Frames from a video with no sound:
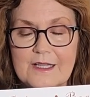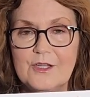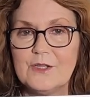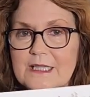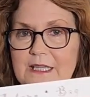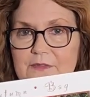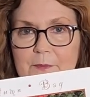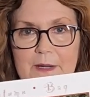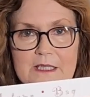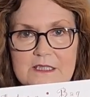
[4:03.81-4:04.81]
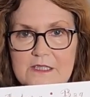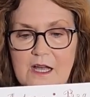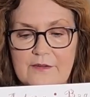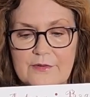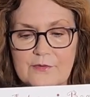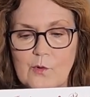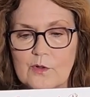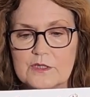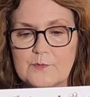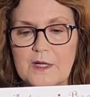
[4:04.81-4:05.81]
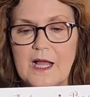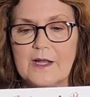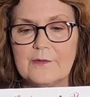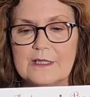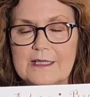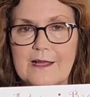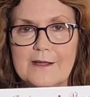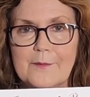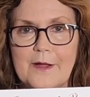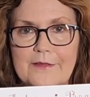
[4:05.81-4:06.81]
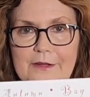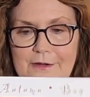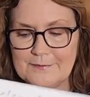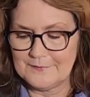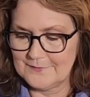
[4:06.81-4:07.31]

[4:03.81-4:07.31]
You can leave the buttons off, of course, but I really like them on there.